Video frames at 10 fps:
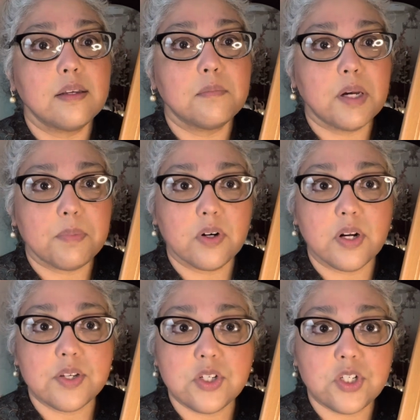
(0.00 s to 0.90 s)
in my
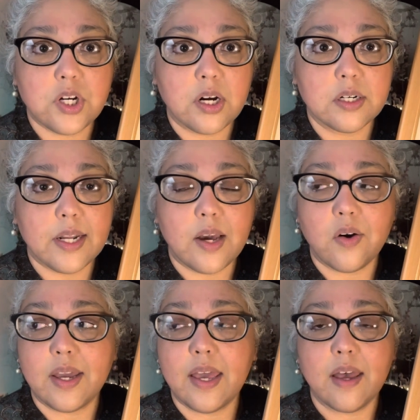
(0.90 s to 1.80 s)
progressed chart now
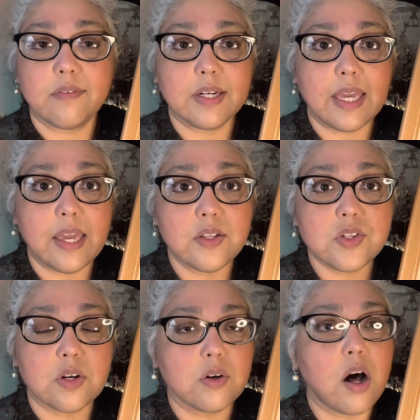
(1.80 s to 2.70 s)
I have a
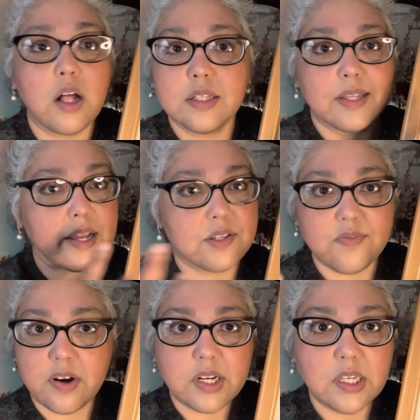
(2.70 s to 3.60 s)
Cancer. All of that is
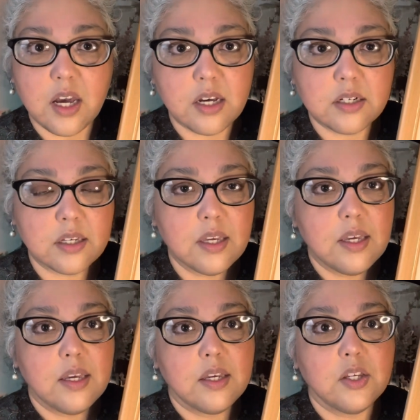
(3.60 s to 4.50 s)
very young,
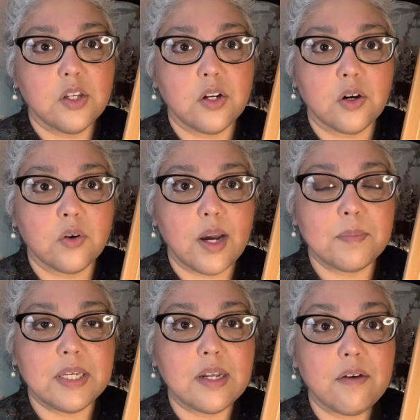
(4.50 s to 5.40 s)
you know. I
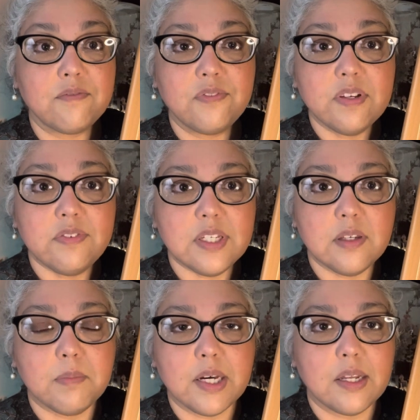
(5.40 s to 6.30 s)
mean, I'm
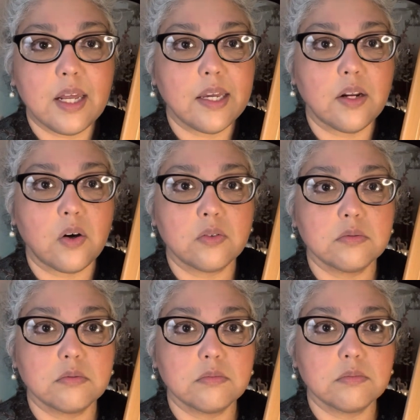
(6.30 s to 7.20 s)
50, but I
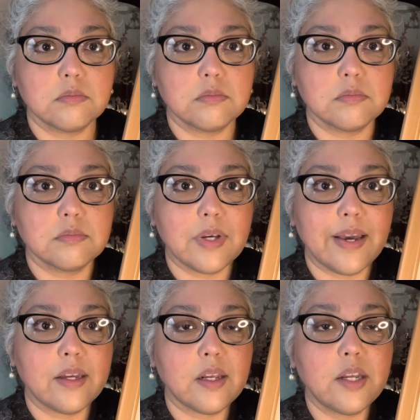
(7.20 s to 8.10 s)
don't
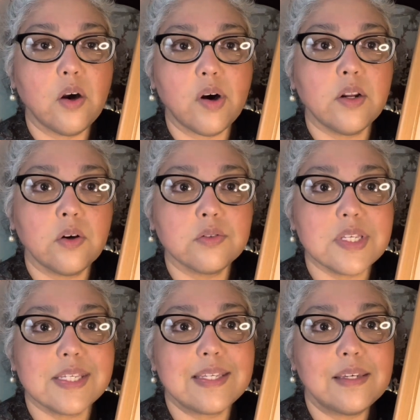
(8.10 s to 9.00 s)
I I know I don't
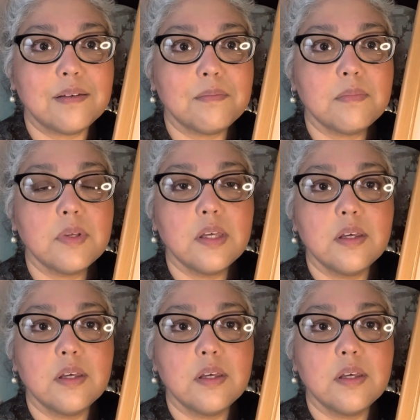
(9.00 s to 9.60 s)
seem